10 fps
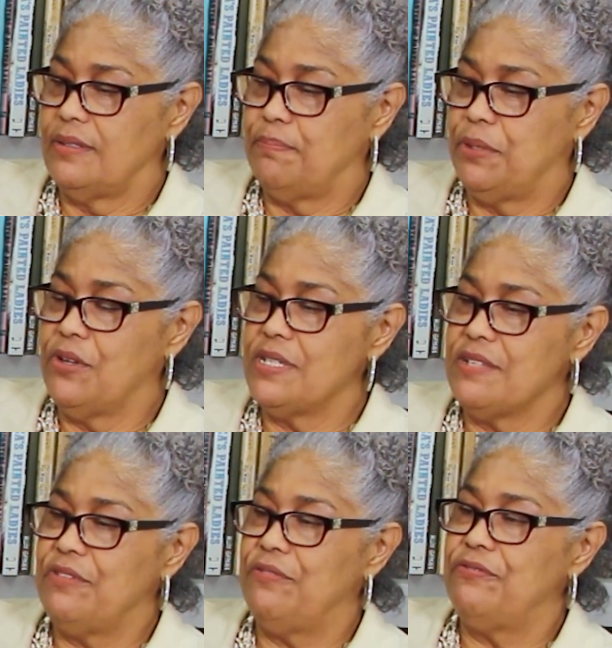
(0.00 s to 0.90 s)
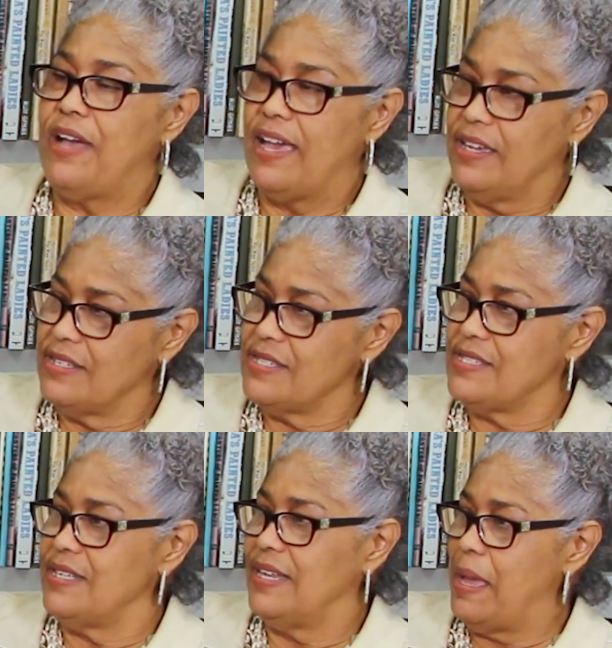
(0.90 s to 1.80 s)
because of the fires
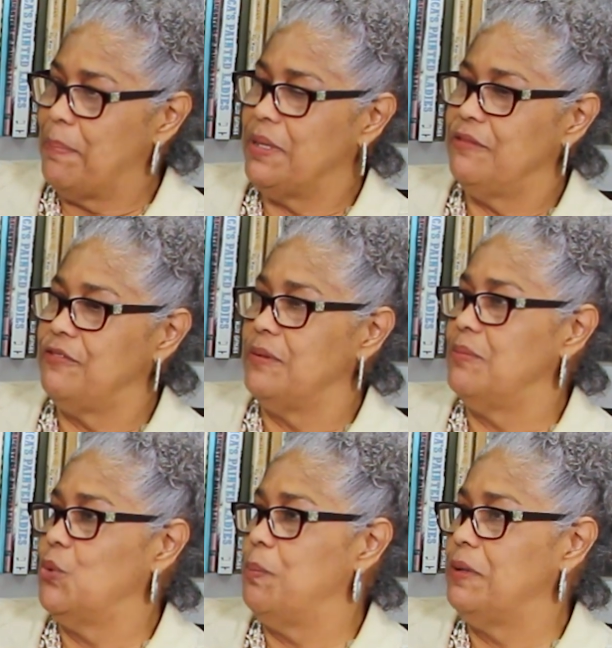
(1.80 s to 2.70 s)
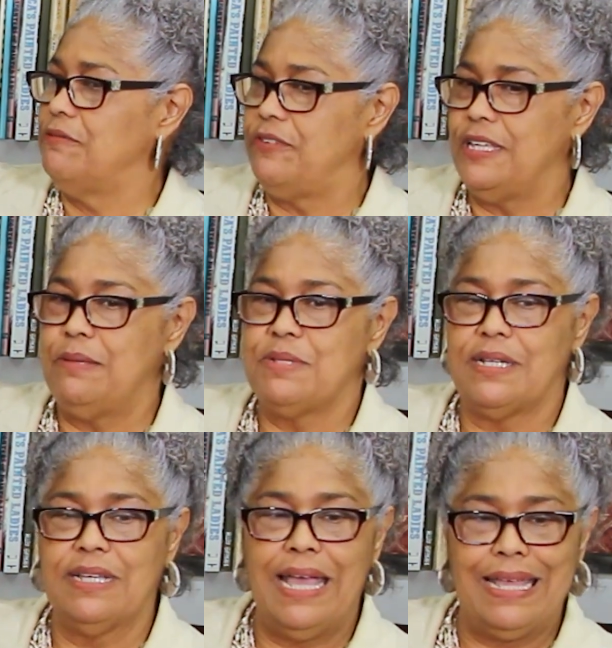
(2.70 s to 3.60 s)
that happen from open flames
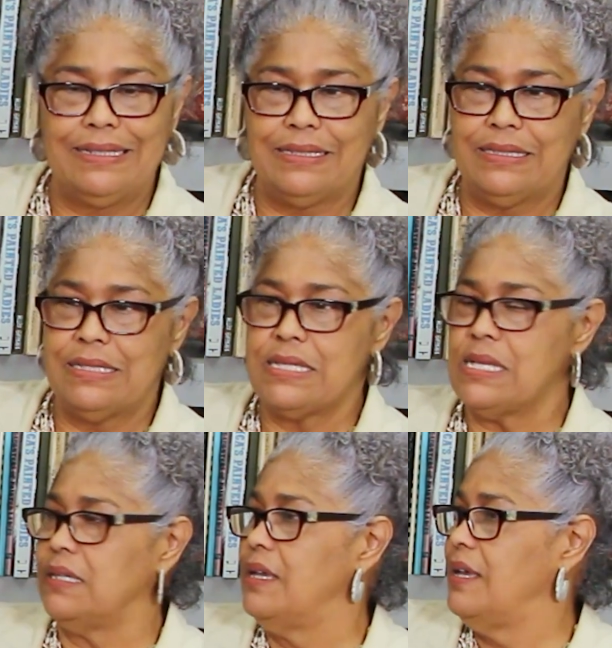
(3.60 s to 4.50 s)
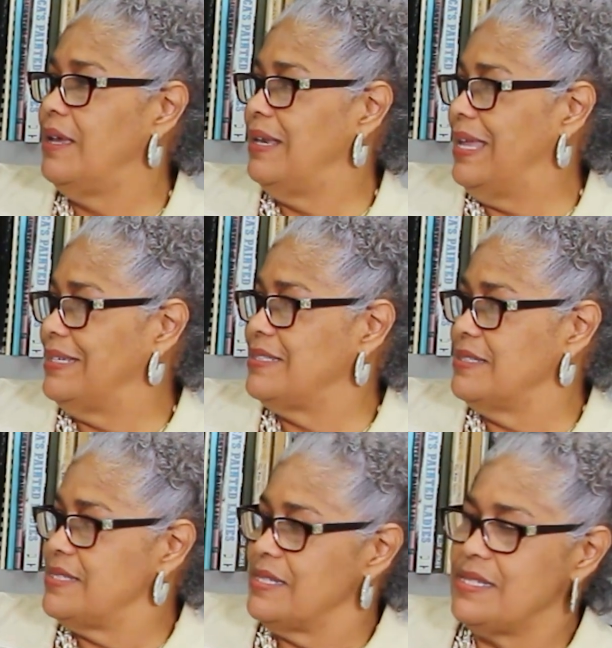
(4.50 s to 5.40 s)
and candles and
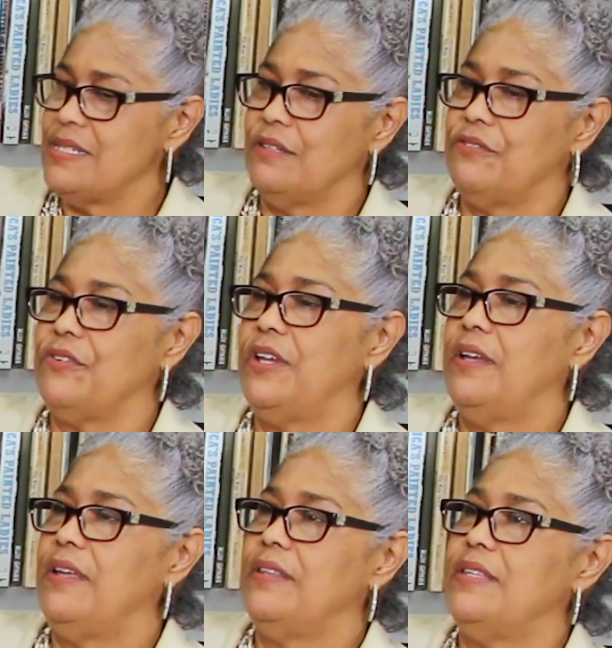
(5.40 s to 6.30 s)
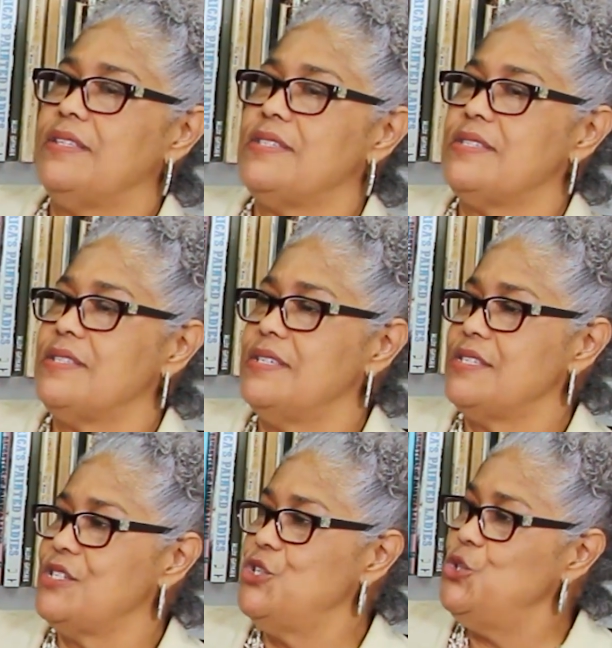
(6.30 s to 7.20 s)
lanterns and stuff.
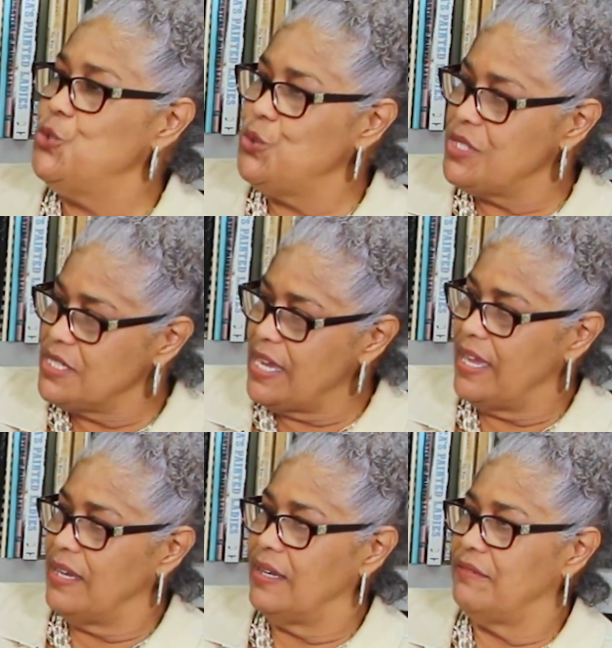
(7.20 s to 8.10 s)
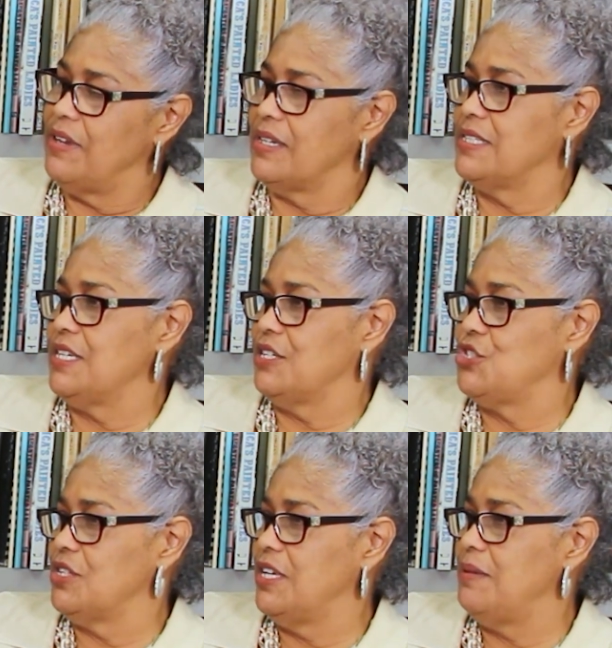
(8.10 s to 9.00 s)
This new style of
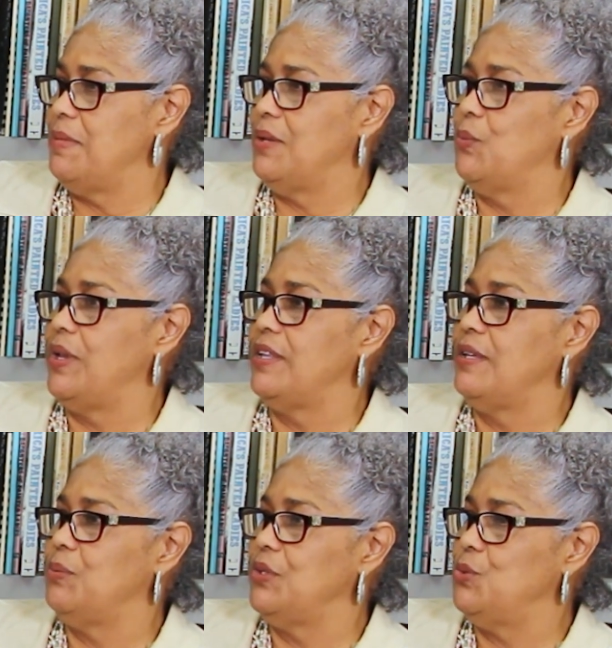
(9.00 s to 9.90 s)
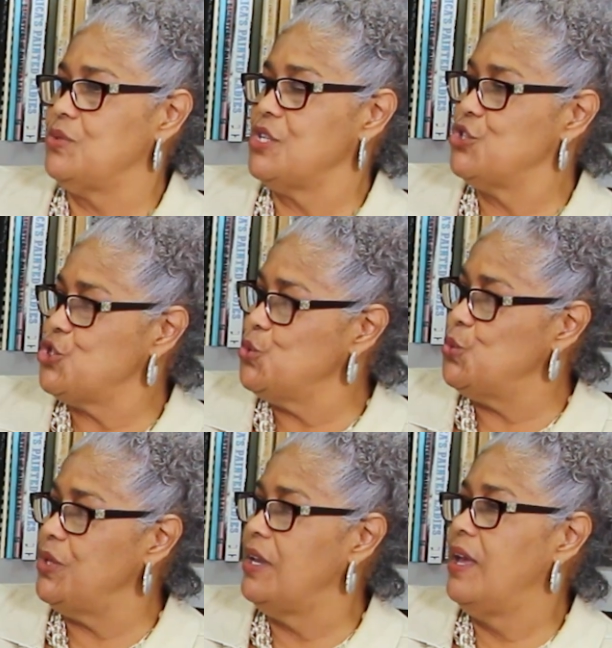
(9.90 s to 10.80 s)
architecture came in, where they were using
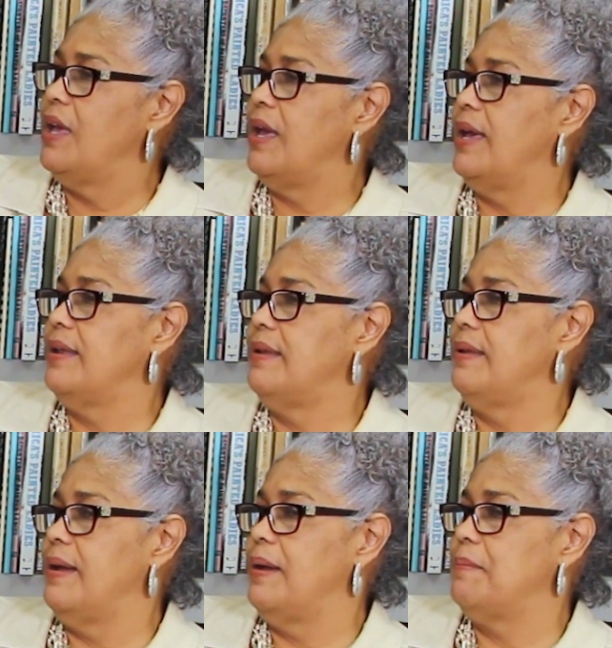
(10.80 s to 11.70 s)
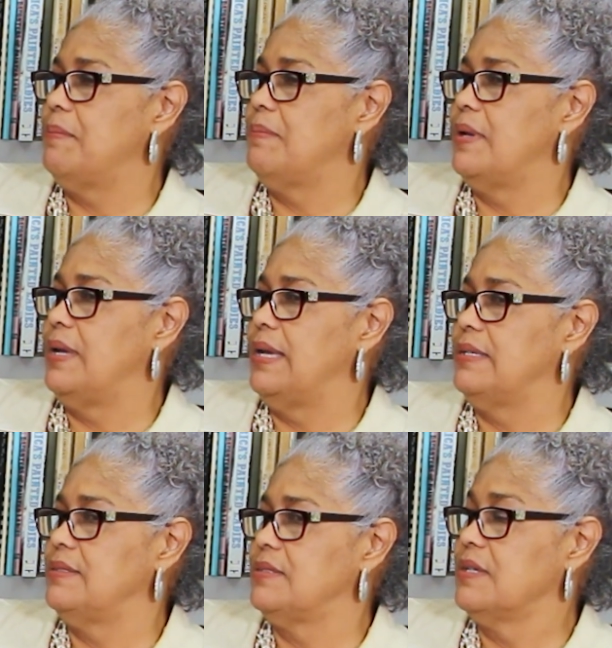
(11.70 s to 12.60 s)
stone and
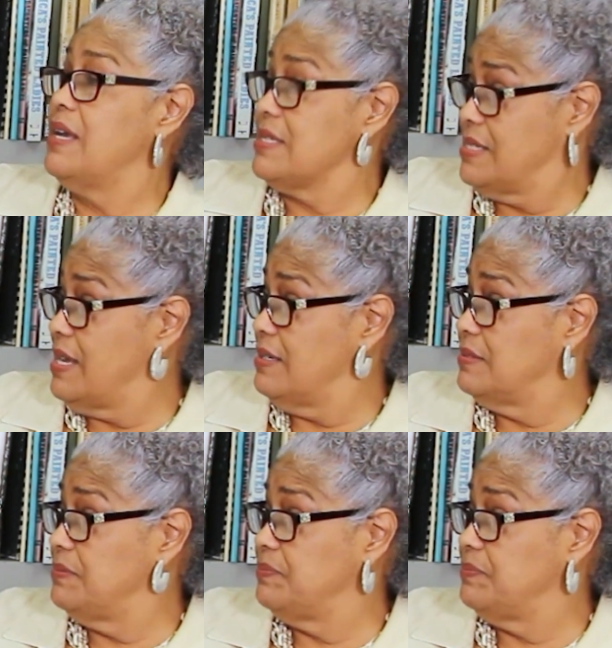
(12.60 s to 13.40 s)
cast iron.